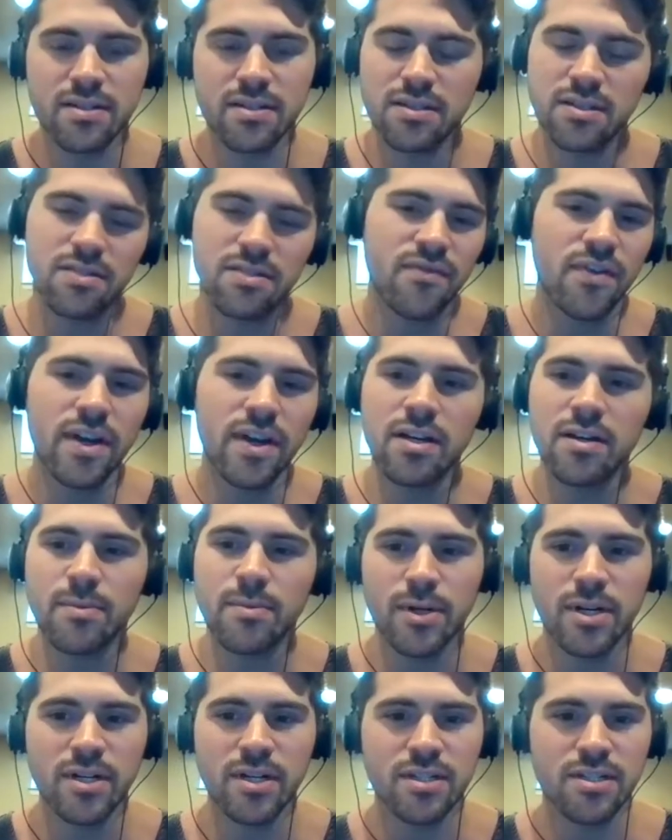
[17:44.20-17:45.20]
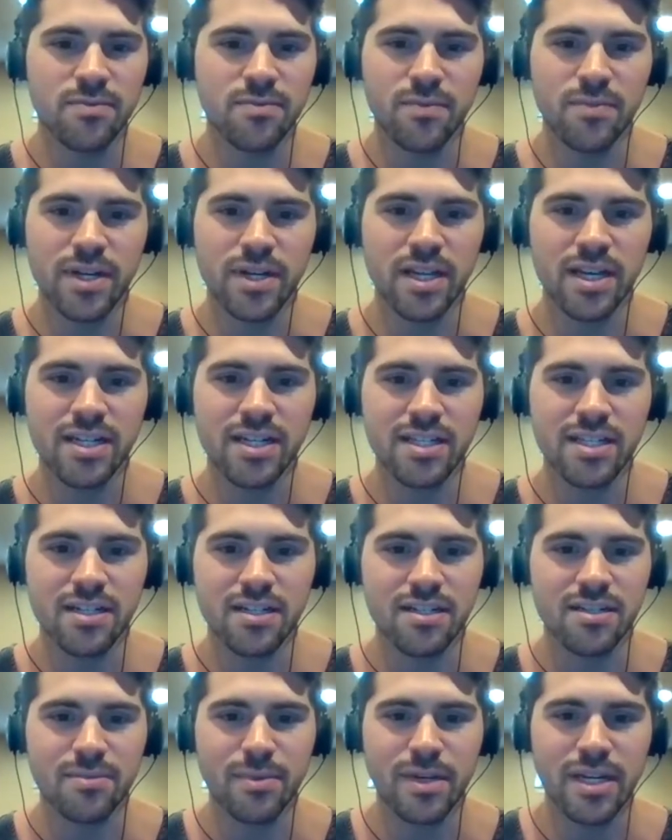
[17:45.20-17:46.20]
a bunch and realize that it
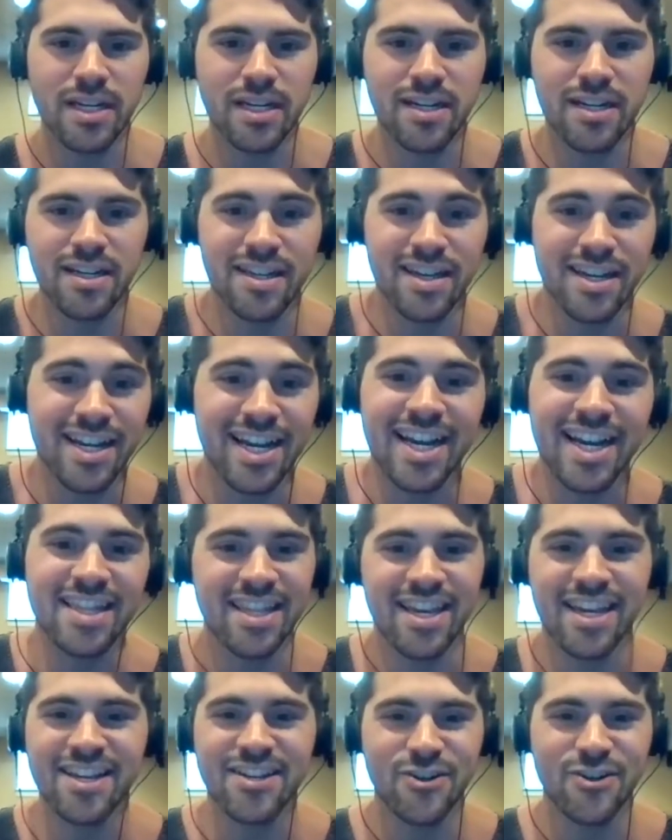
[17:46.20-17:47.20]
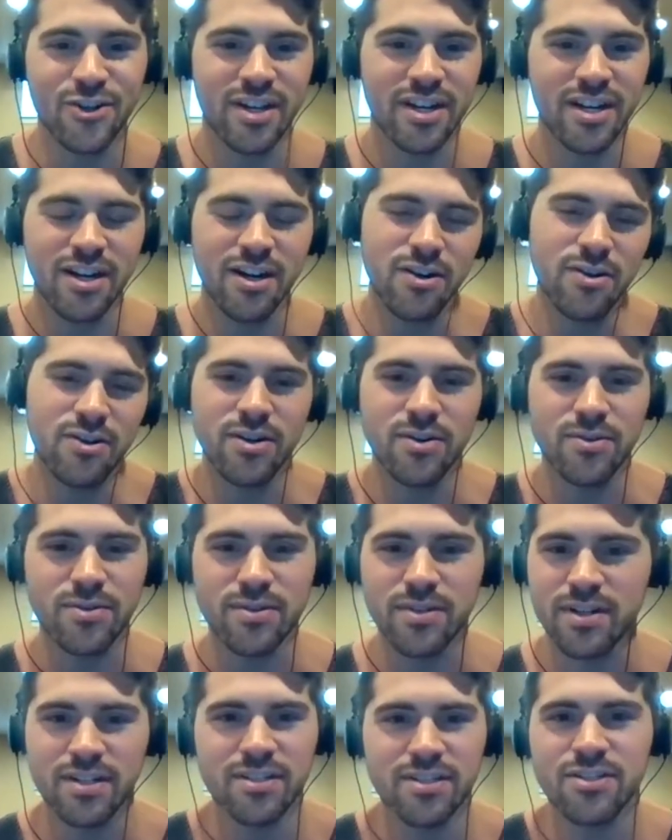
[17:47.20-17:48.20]
doesn't mean anything. And then you're like, oh,
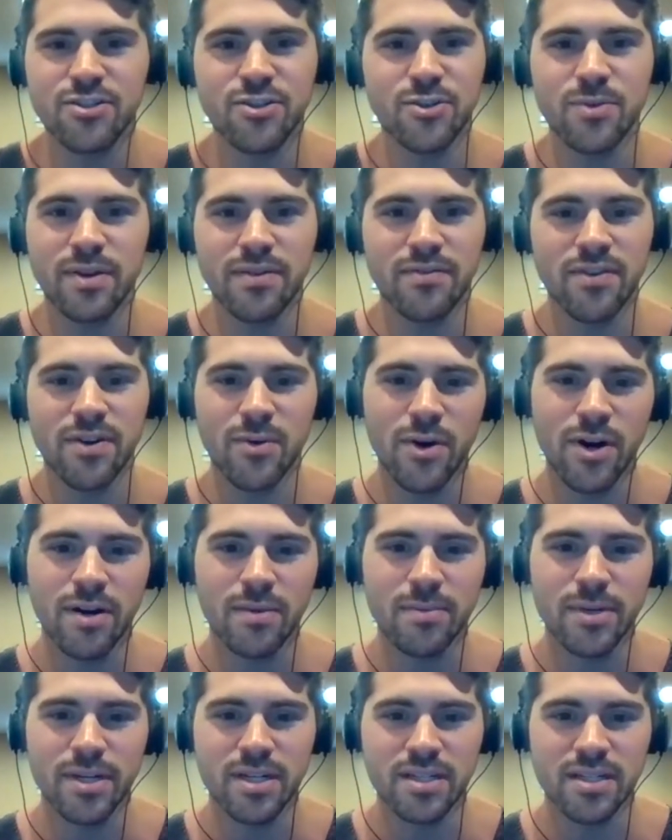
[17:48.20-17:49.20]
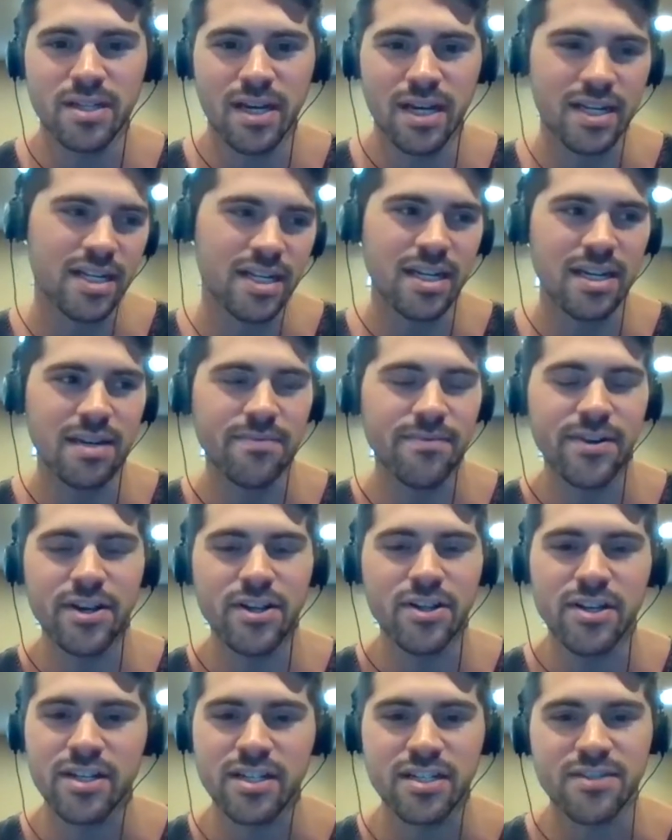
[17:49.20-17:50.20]
cool. I'll just do whatever I want because I can keep
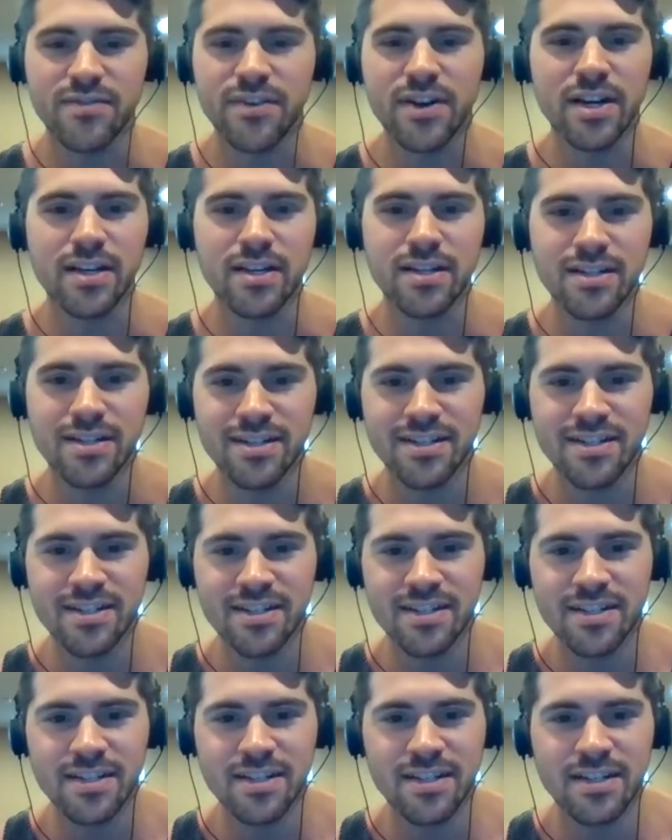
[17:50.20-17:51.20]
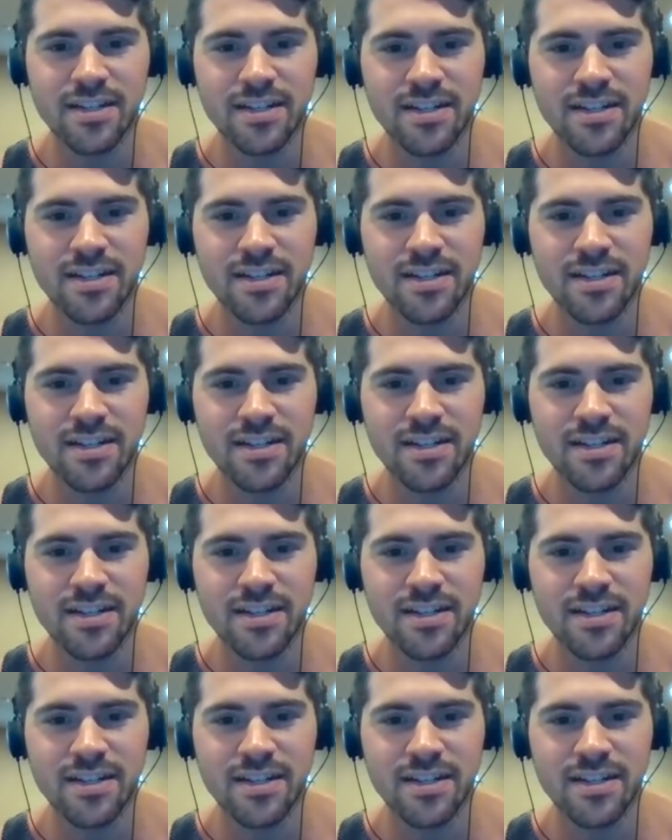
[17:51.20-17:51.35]
failing. It's fine. Yeah.